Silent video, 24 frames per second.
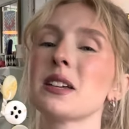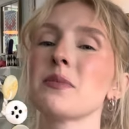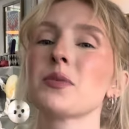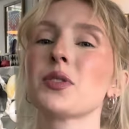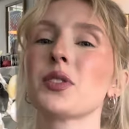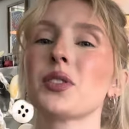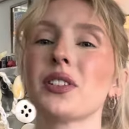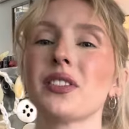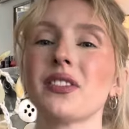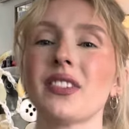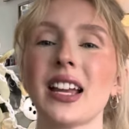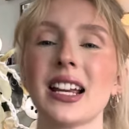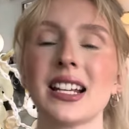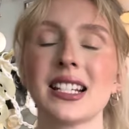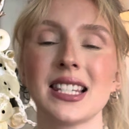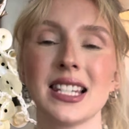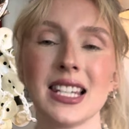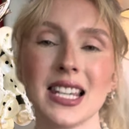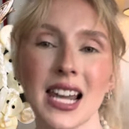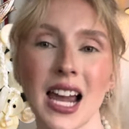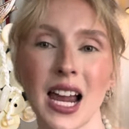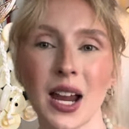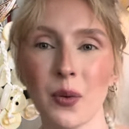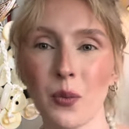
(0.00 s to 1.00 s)
sort of like
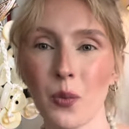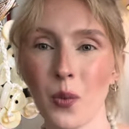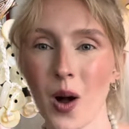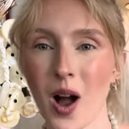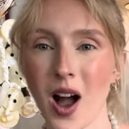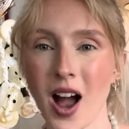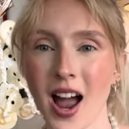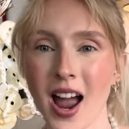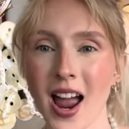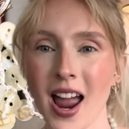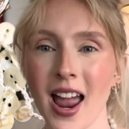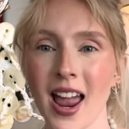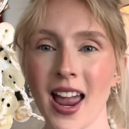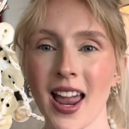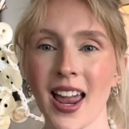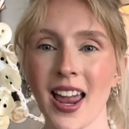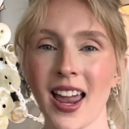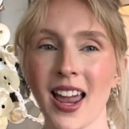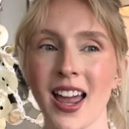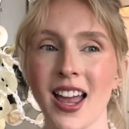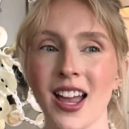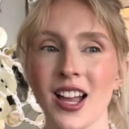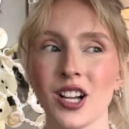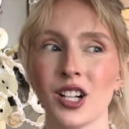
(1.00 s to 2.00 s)

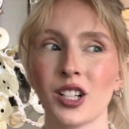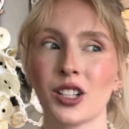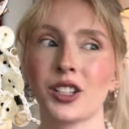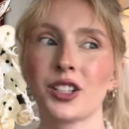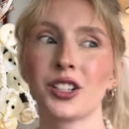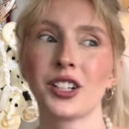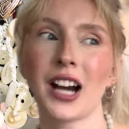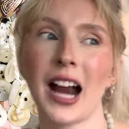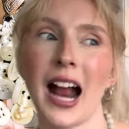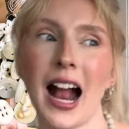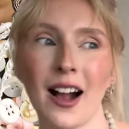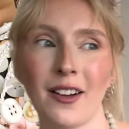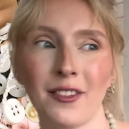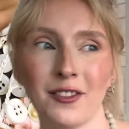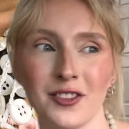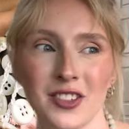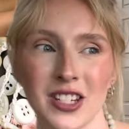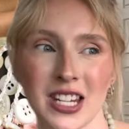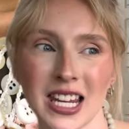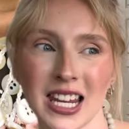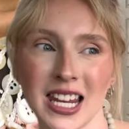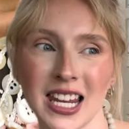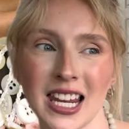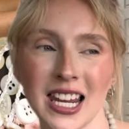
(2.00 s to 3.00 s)
DIY,
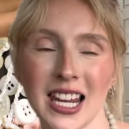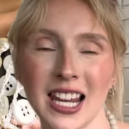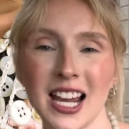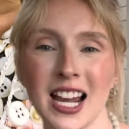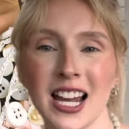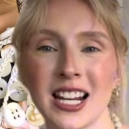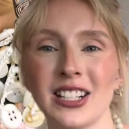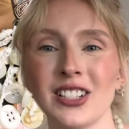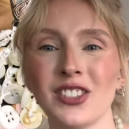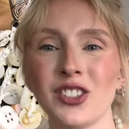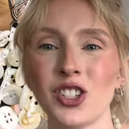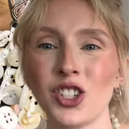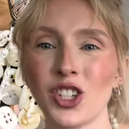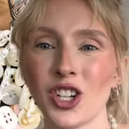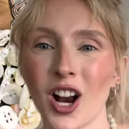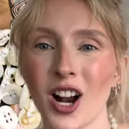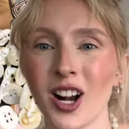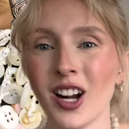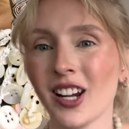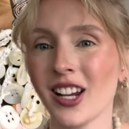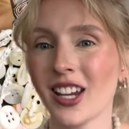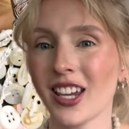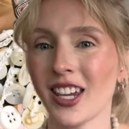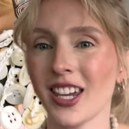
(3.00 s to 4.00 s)
crafty, kind of
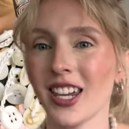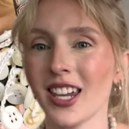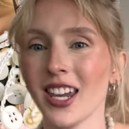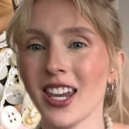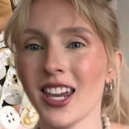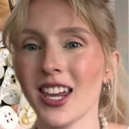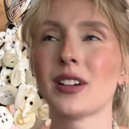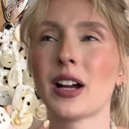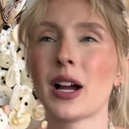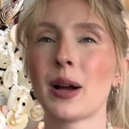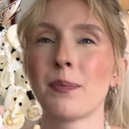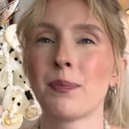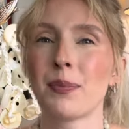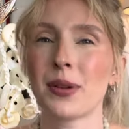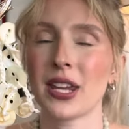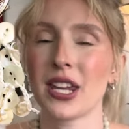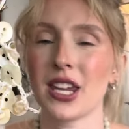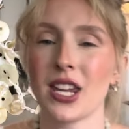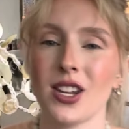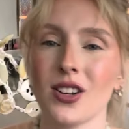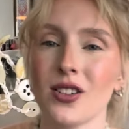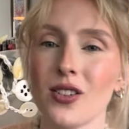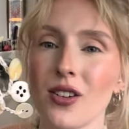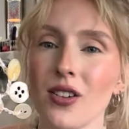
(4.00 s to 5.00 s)
junky
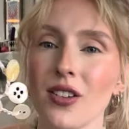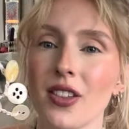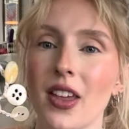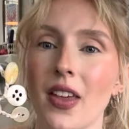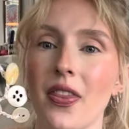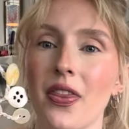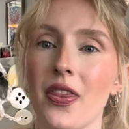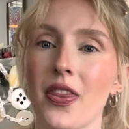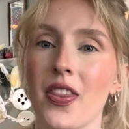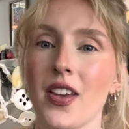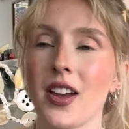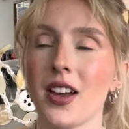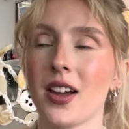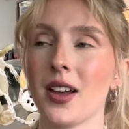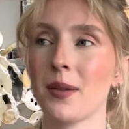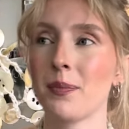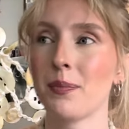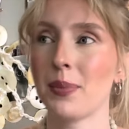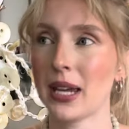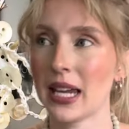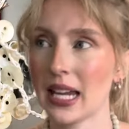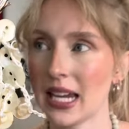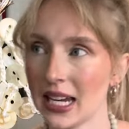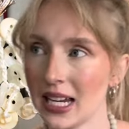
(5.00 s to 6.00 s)
appeal that the
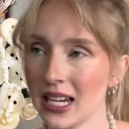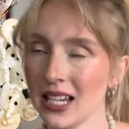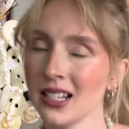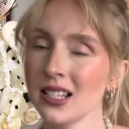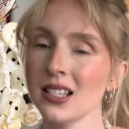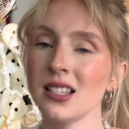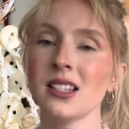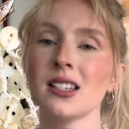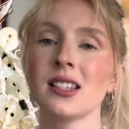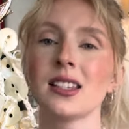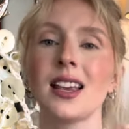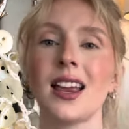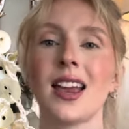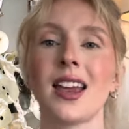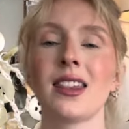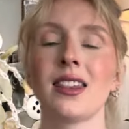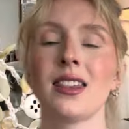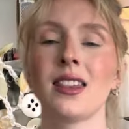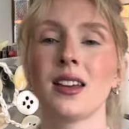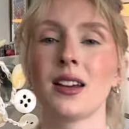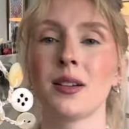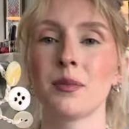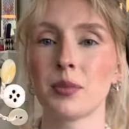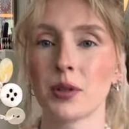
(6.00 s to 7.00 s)
pins
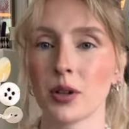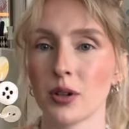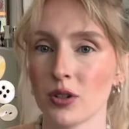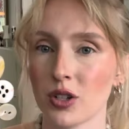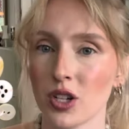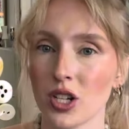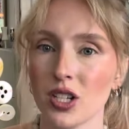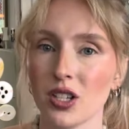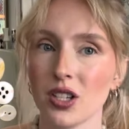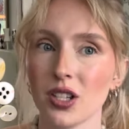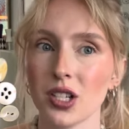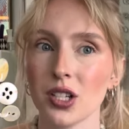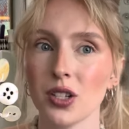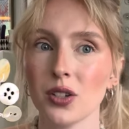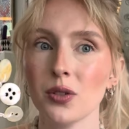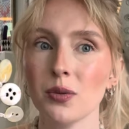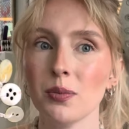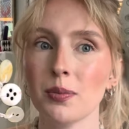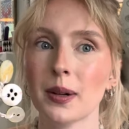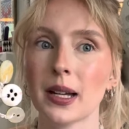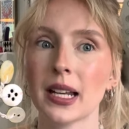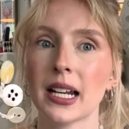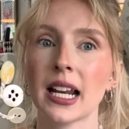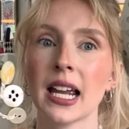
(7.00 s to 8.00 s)
and the brooches do,
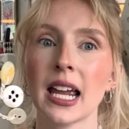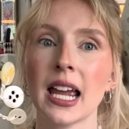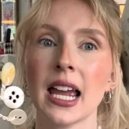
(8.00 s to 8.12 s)
but